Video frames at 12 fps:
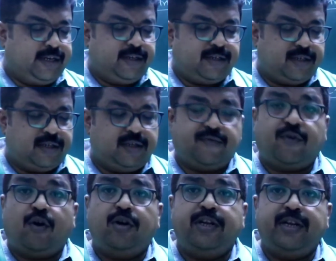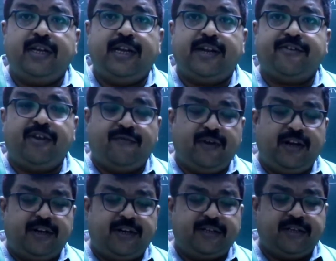That is, the fall in electric
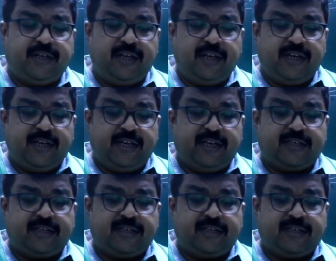field intensity